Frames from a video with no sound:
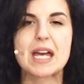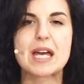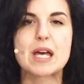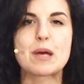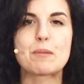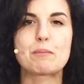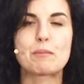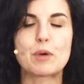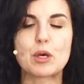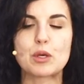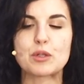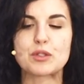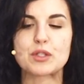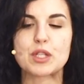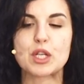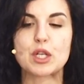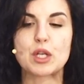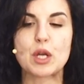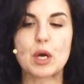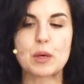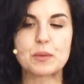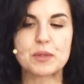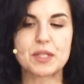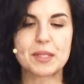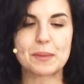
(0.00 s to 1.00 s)
Most
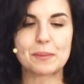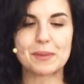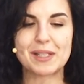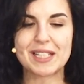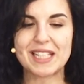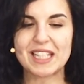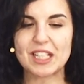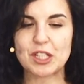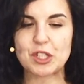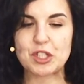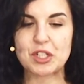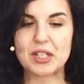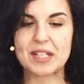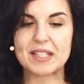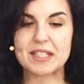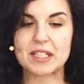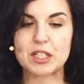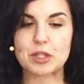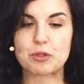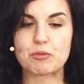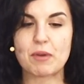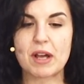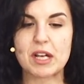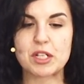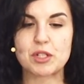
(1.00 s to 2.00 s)
notably, she is a
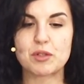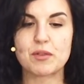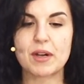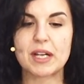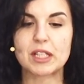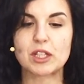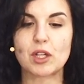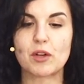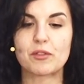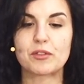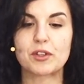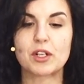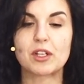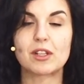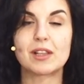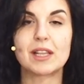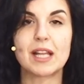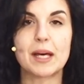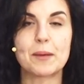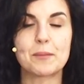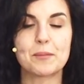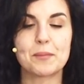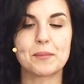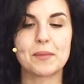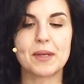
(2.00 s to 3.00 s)
graduate of
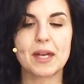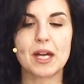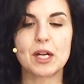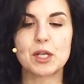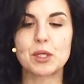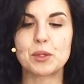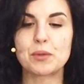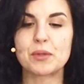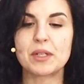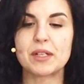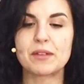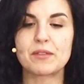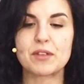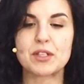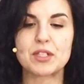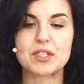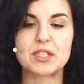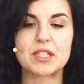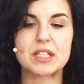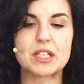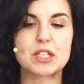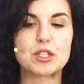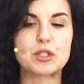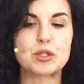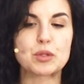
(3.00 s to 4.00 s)
Columbia
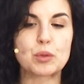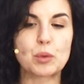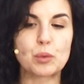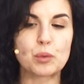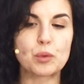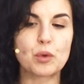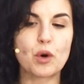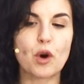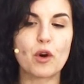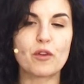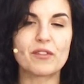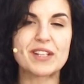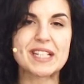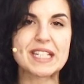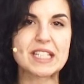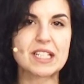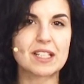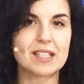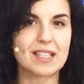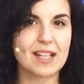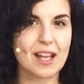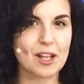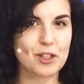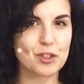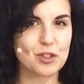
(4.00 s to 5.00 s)
University School of
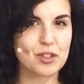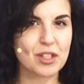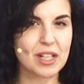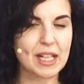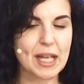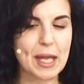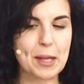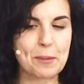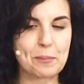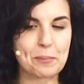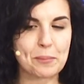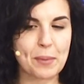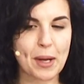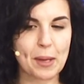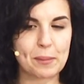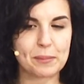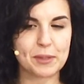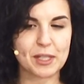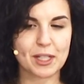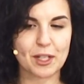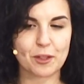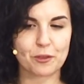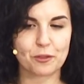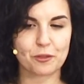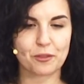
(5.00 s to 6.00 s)
International and
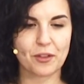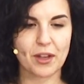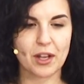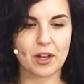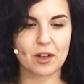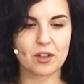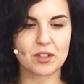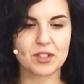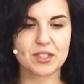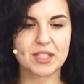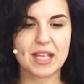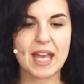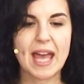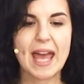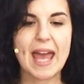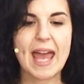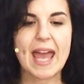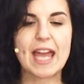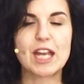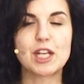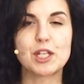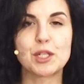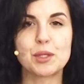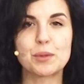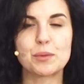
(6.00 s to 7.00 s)
Public Affairs
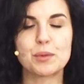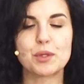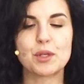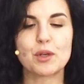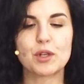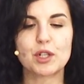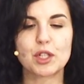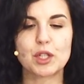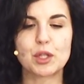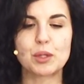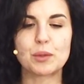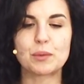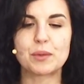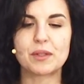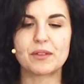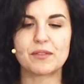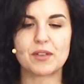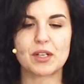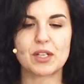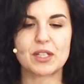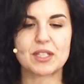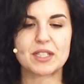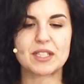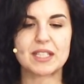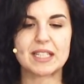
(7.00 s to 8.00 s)
and New York
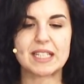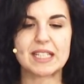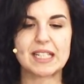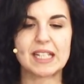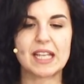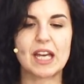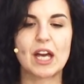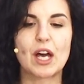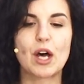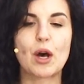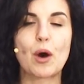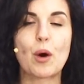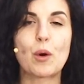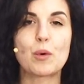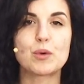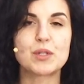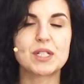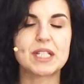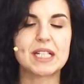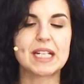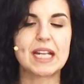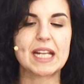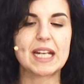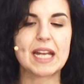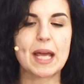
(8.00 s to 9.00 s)
University,
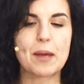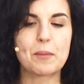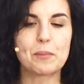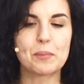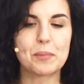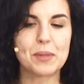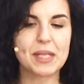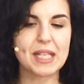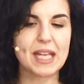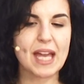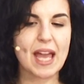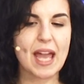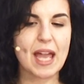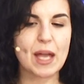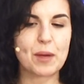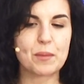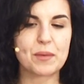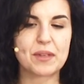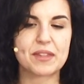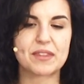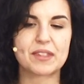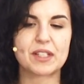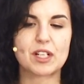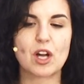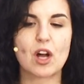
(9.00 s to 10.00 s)
holding an MPA
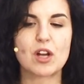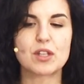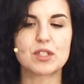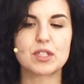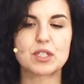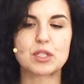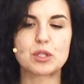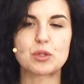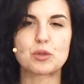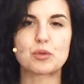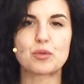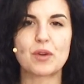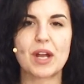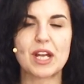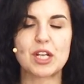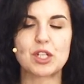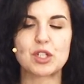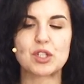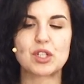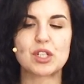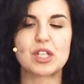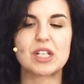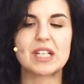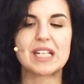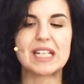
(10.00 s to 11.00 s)
with a
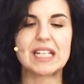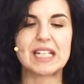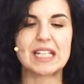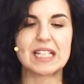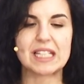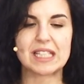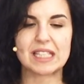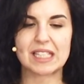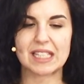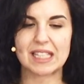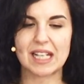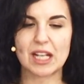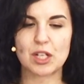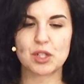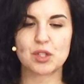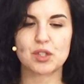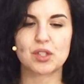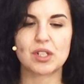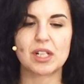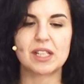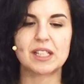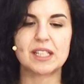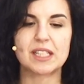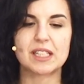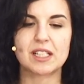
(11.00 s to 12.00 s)
concentration in
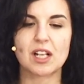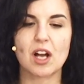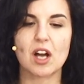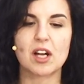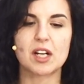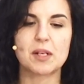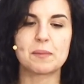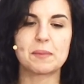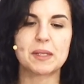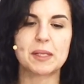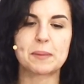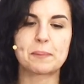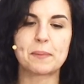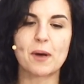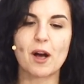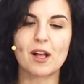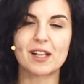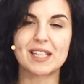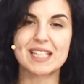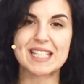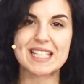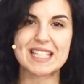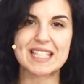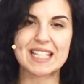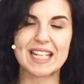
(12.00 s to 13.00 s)
international economic
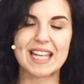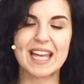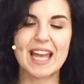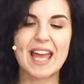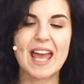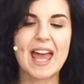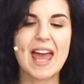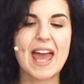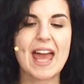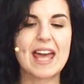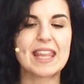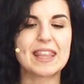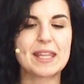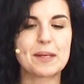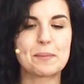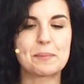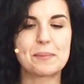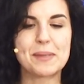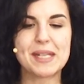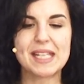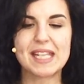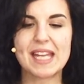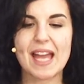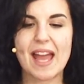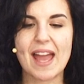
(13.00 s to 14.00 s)
policy and a
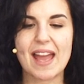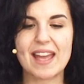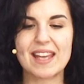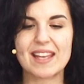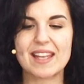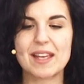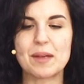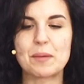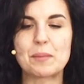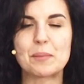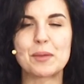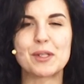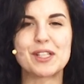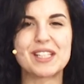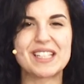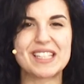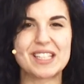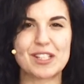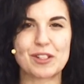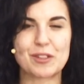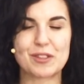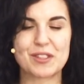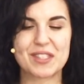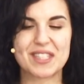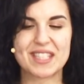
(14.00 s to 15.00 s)
BA in
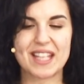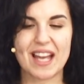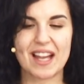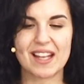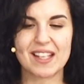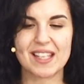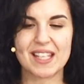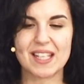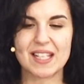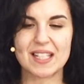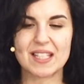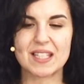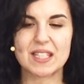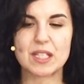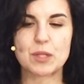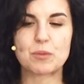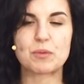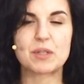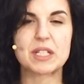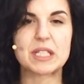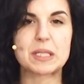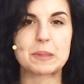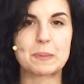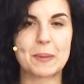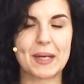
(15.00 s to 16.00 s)
political science,
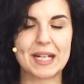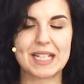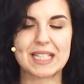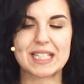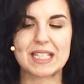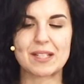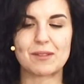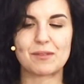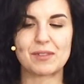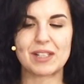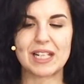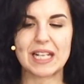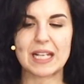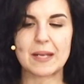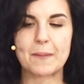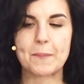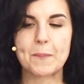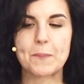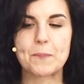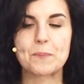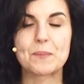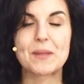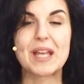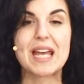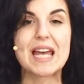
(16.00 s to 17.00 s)
respectively.
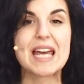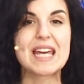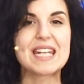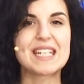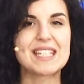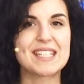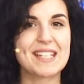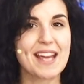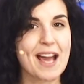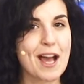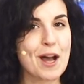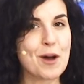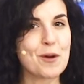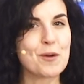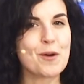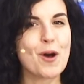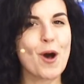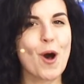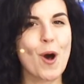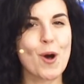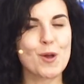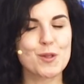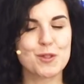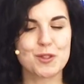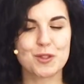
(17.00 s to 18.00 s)
Now
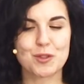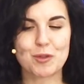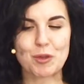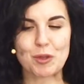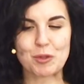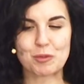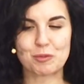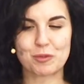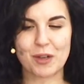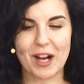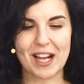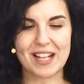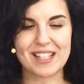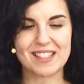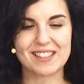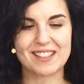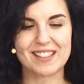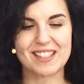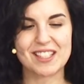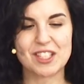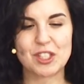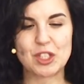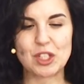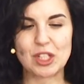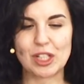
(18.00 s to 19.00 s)
also a
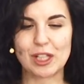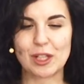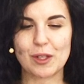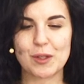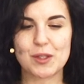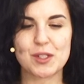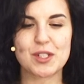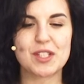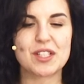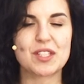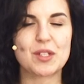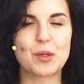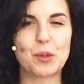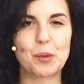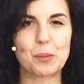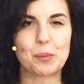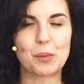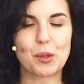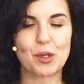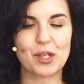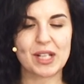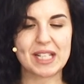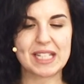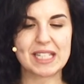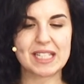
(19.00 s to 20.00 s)
writer, she launches her
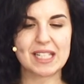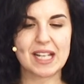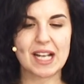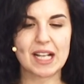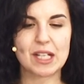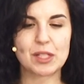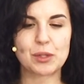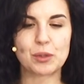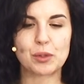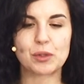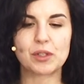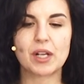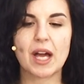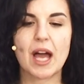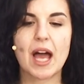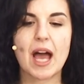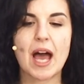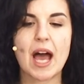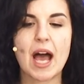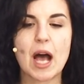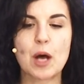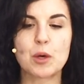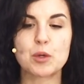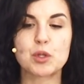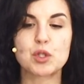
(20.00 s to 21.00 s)
book entitled
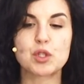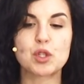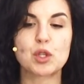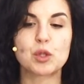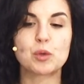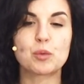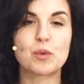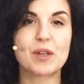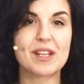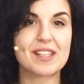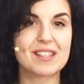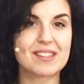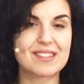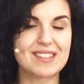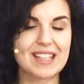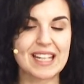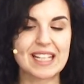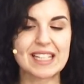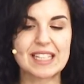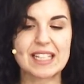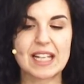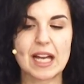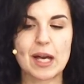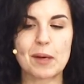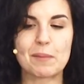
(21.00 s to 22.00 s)
How Should We
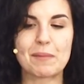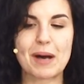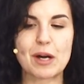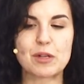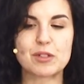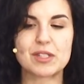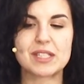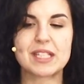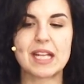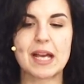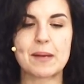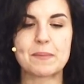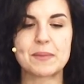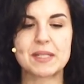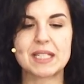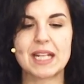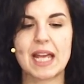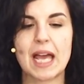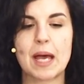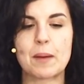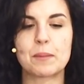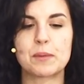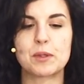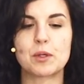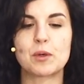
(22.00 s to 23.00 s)
Think About Debt
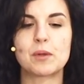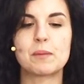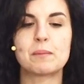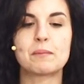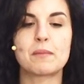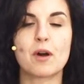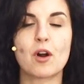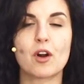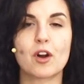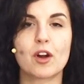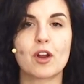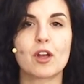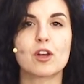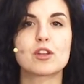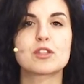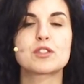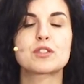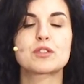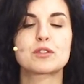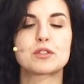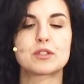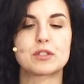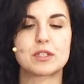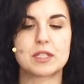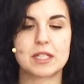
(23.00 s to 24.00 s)
Capital
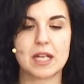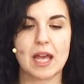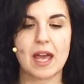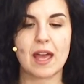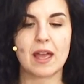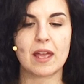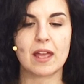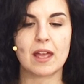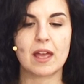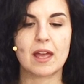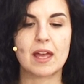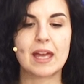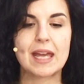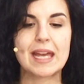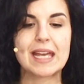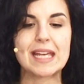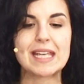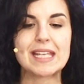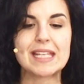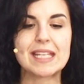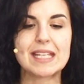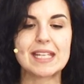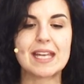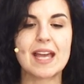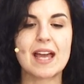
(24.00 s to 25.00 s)
Markets Today?
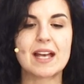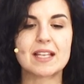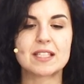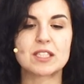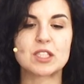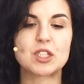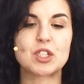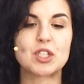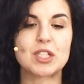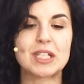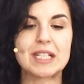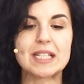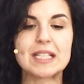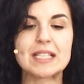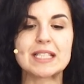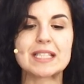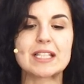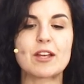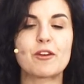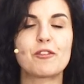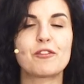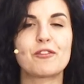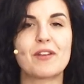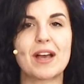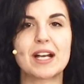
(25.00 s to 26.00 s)
ESG's
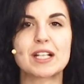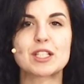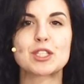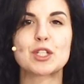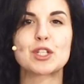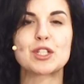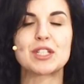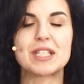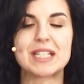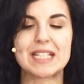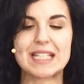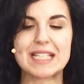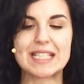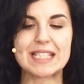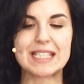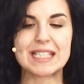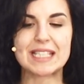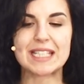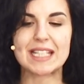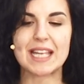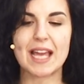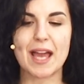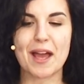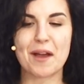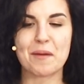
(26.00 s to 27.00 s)
Effect on
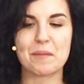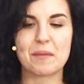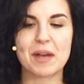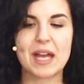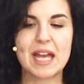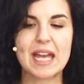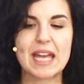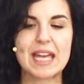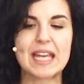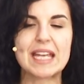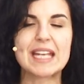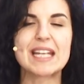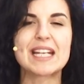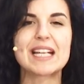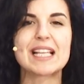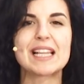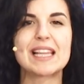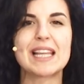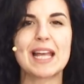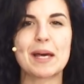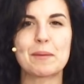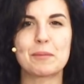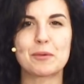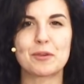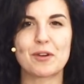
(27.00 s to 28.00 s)
DCM, in
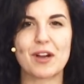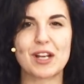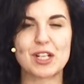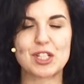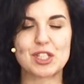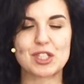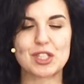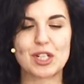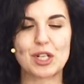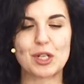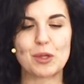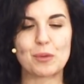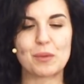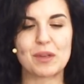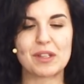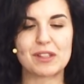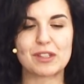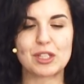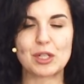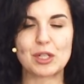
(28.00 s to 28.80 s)
collaboration with